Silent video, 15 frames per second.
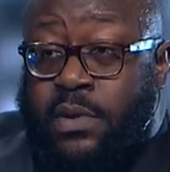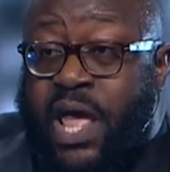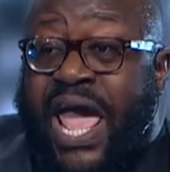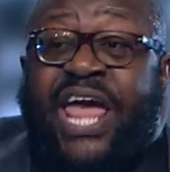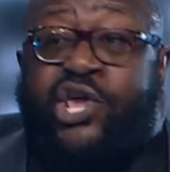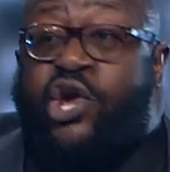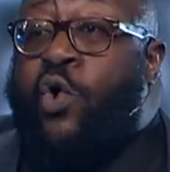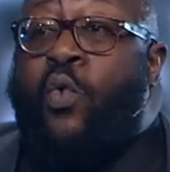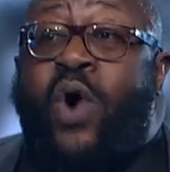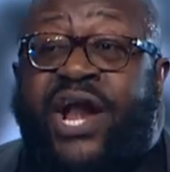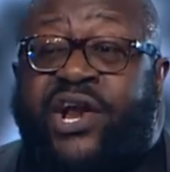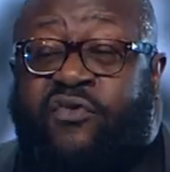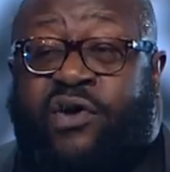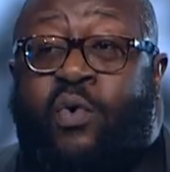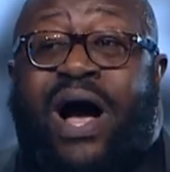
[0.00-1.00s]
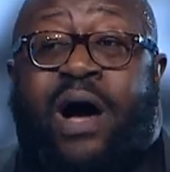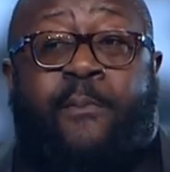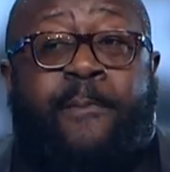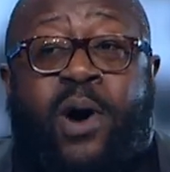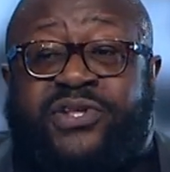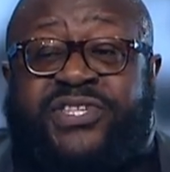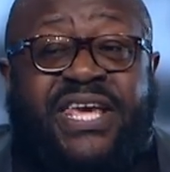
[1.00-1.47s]
and you're wondering why
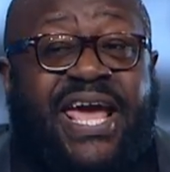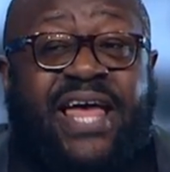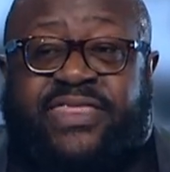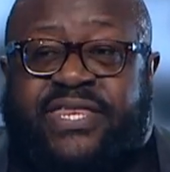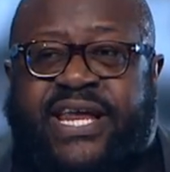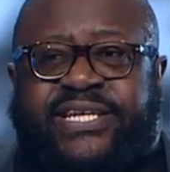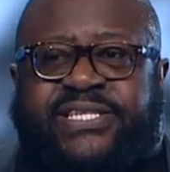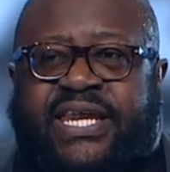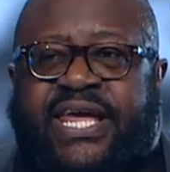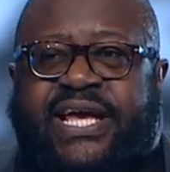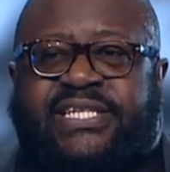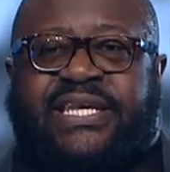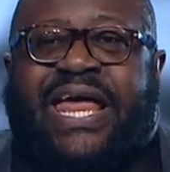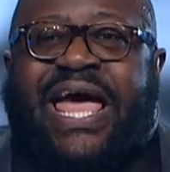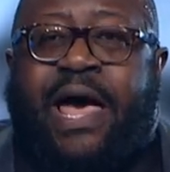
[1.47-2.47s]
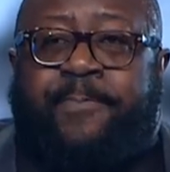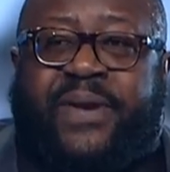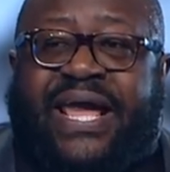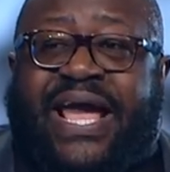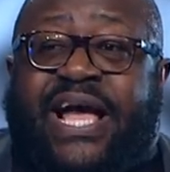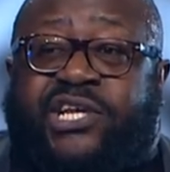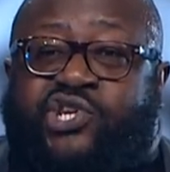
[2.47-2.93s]
multi ethnicity isn't
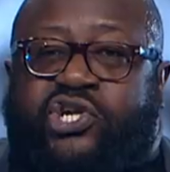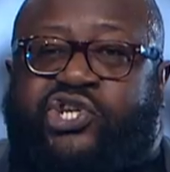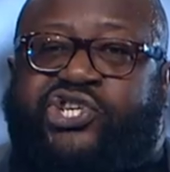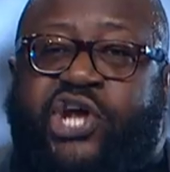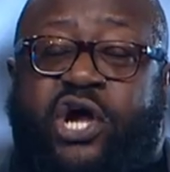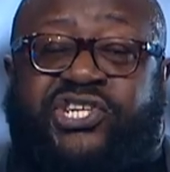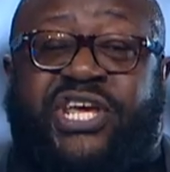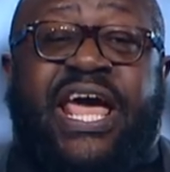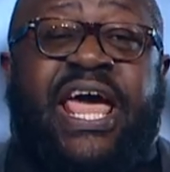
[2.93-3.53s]
happening at your church,